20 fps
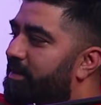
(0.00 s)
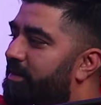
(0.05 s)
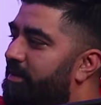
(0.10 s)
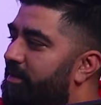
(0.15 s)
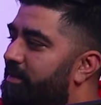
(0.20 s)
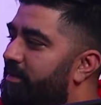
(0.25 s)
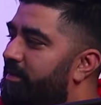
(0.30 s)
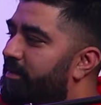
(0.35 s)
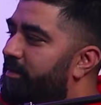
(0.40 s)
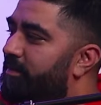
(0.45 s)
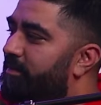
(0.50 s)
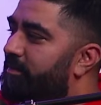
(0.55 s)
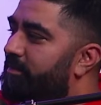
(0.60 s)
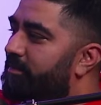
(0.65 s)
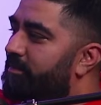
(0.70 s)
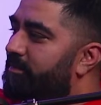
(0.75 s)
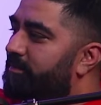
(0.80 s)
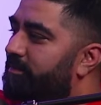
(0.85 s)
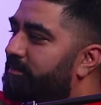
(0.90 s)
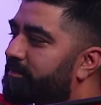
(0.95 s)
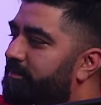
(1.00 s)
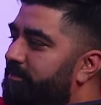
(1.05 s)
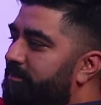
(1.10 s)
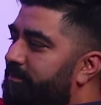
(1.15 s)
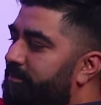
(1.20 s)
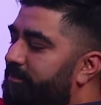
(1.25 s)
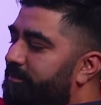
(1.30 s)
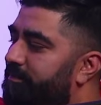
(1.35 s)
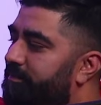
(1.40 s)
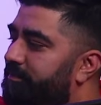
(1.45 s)

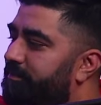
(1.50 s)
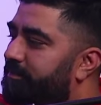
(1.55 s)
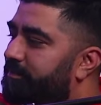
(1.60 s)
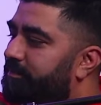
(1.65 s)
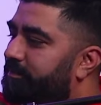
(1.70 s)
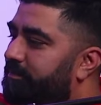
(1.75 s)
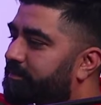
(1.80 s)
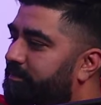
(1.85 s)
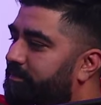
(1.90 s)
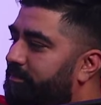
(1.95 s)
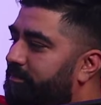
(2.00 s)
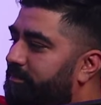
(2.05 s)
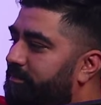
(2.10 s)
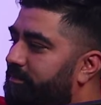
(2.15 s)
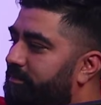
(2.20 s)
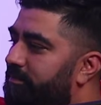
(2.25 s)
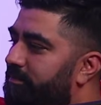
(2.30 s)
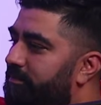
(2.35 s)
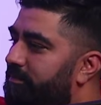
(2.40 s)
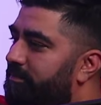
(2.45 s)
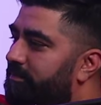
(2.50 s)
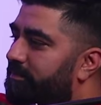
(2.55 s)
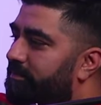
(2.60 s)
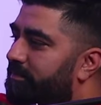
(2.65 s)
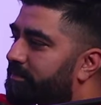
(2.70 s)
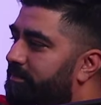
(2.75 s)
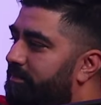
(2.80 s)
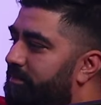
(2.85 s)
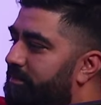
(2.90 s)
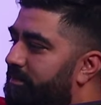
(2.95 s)

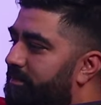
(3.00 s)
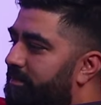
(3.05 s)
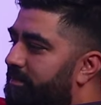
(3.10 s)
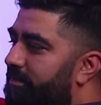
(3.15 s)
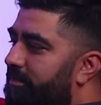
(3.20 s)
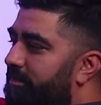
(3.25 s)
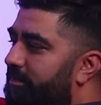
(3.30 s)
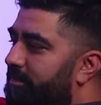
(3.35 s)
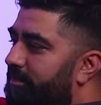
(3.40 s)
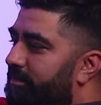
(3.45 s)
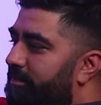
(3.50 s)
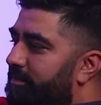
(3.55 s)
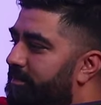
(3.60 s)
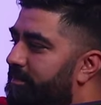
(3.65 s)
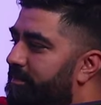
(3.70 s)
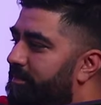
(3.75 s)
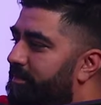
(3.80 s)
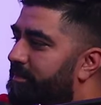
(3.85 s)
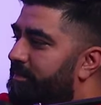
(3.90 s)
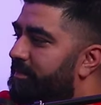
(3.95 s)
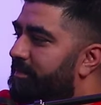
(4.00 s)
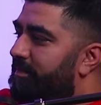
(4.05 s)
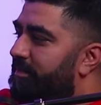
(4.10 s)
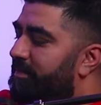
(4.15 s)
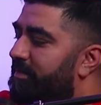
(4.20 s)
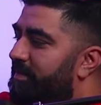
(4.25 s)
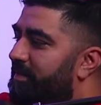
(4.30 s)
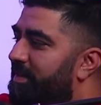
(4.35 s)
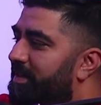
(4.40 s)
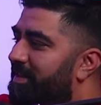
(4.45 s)

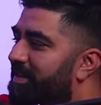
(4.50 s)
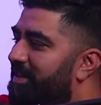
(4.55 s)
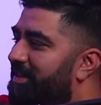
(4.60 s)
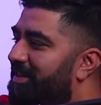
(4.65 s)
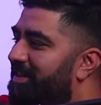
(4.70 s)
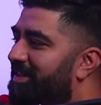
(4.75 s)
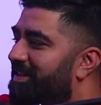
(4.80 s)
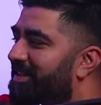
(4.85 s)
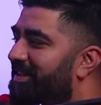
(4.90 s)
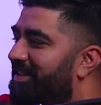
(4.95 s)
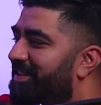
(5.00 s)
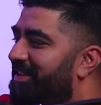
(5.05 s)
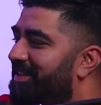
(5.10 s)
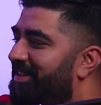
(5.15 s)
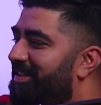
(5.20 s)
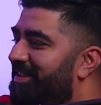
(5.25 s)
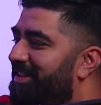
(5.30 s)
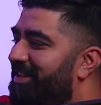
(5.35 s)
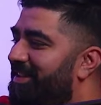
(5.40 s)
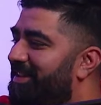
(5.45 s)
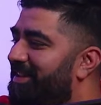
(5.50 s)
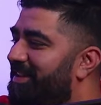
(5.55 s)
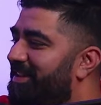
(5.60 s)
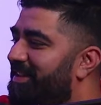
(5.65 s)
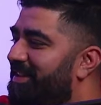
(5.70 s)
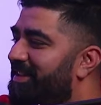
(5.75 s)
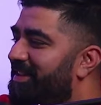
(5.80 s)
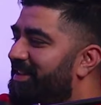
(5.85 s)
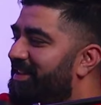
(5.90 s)
[no speech]